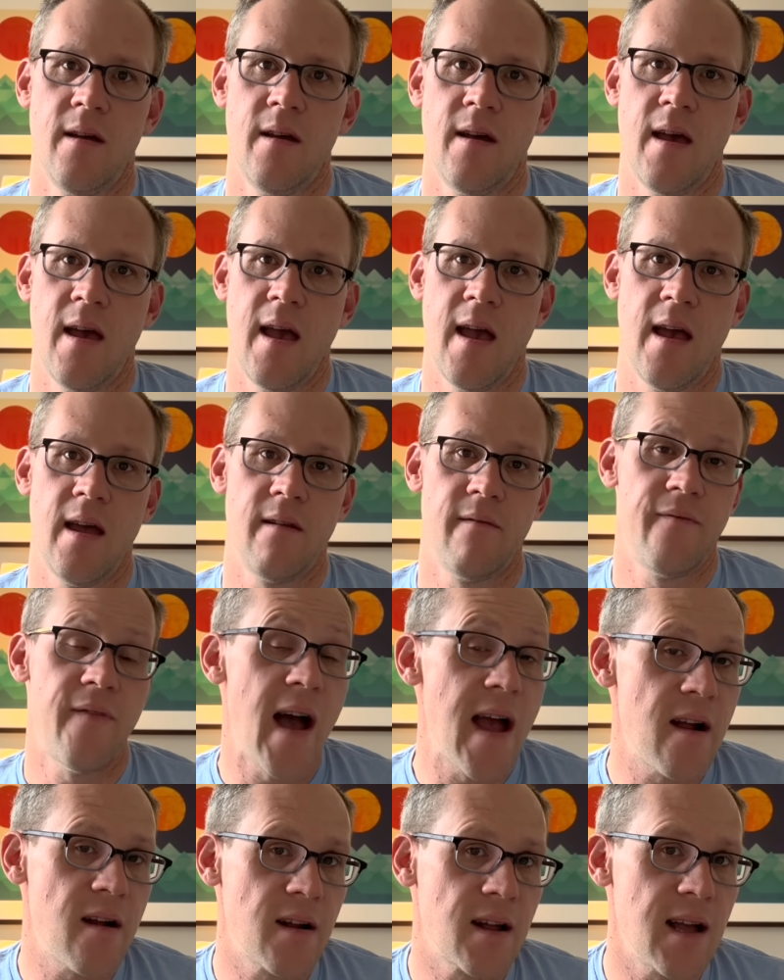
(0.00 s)
and
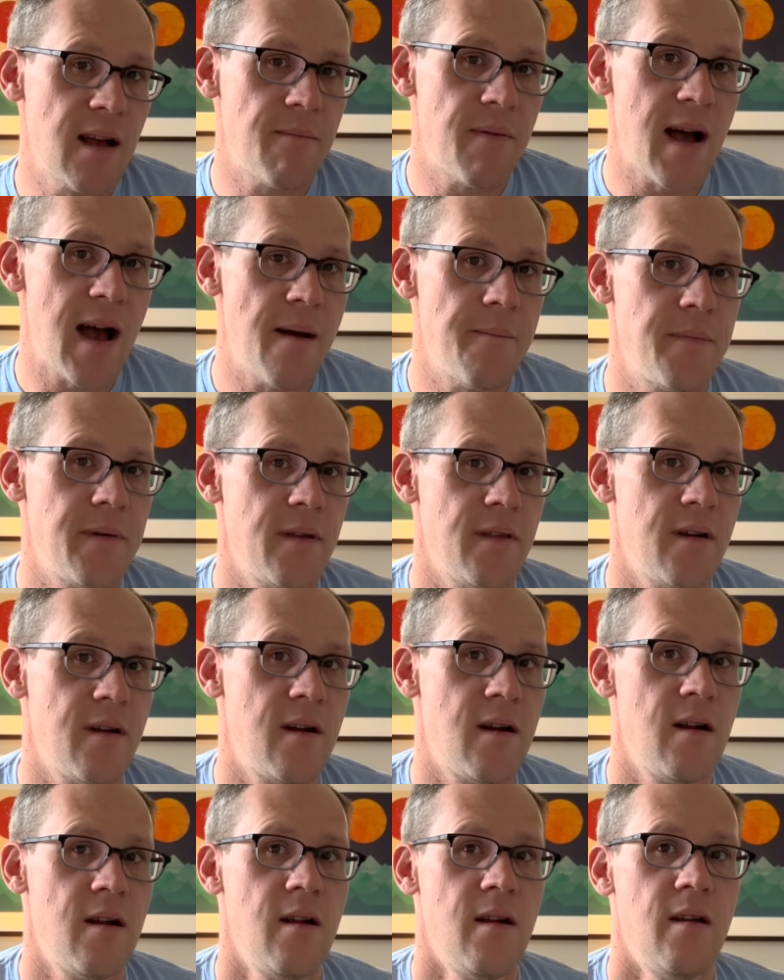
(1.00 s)
FIRE got
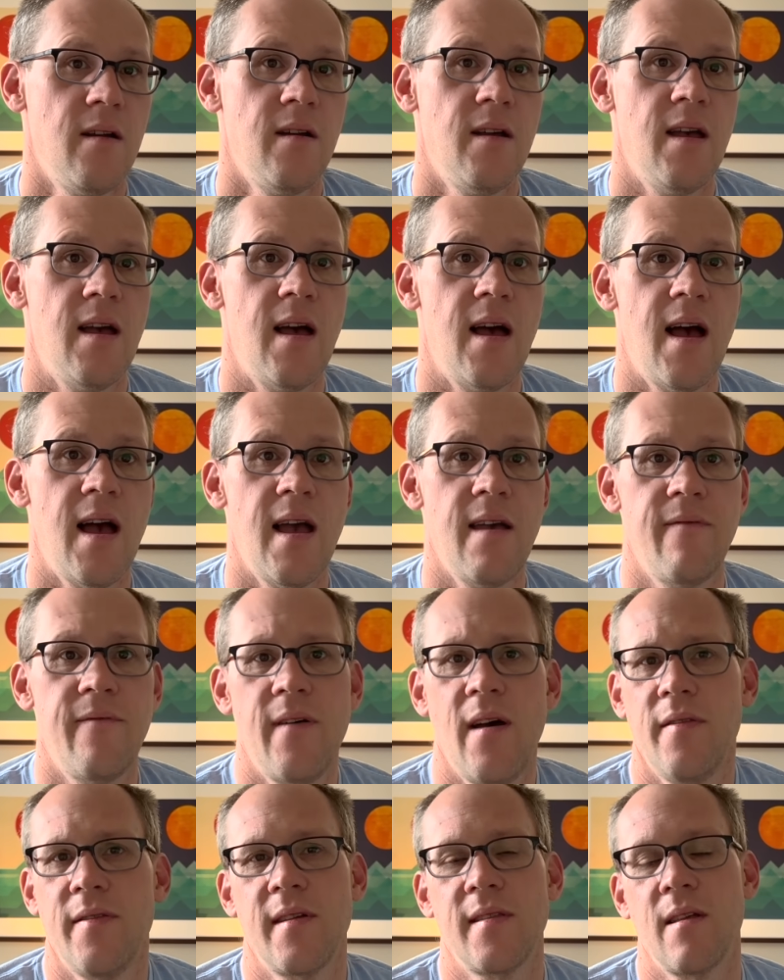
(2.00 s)
popular, I
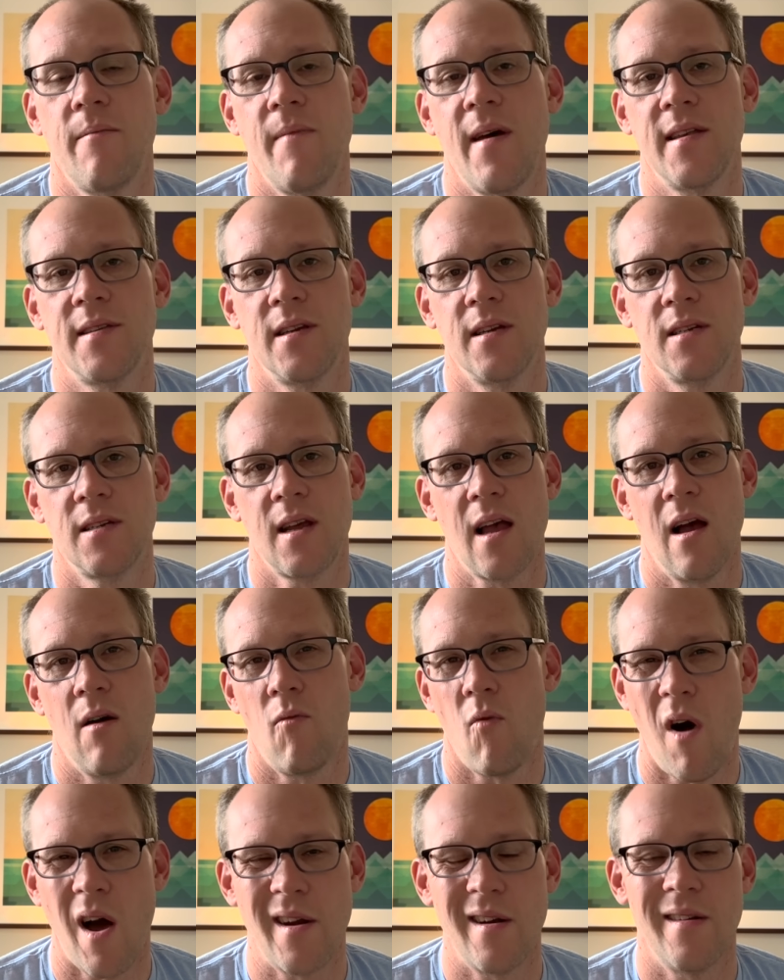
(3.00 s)
felt that the message got
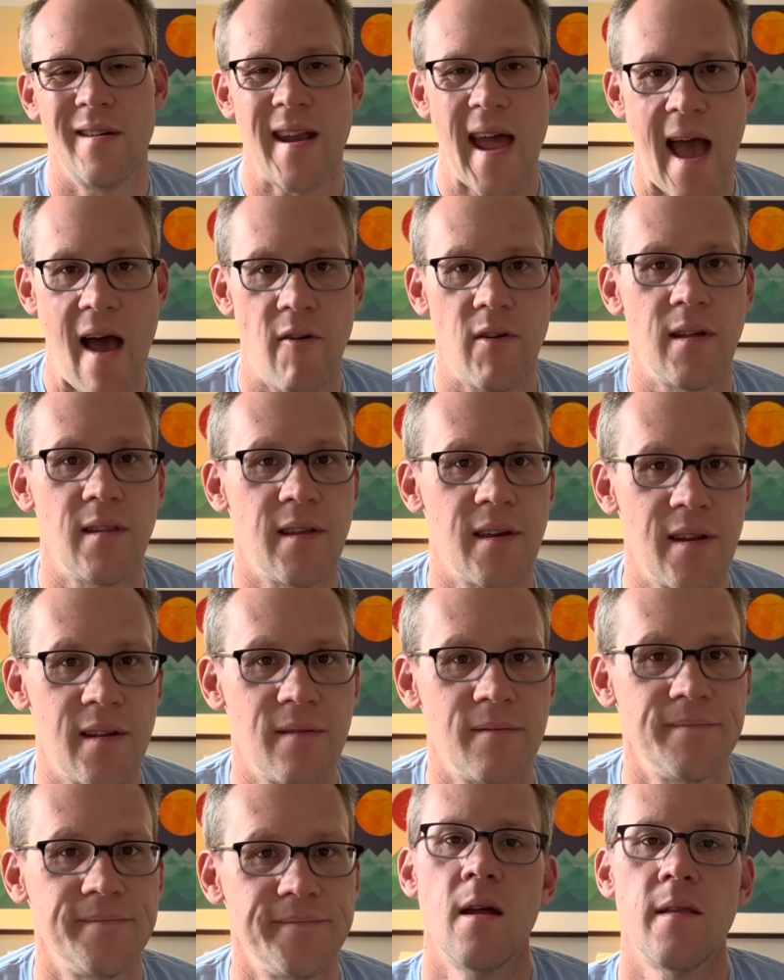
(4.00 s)
watered down a little.
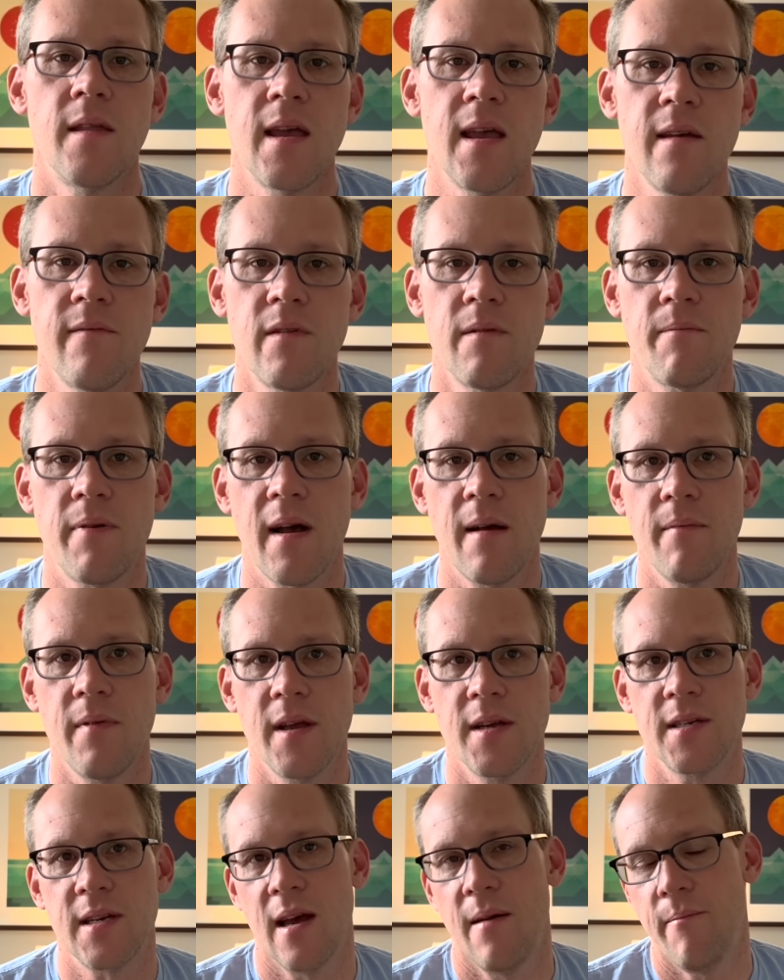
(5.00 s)
They even
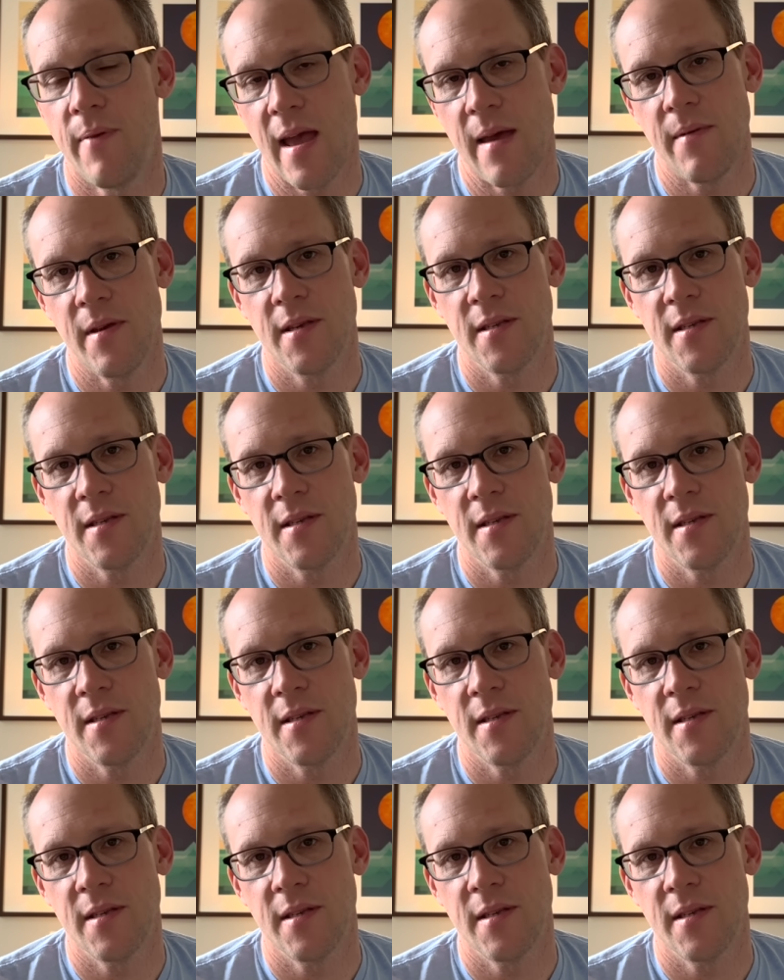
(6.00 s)
published a Baby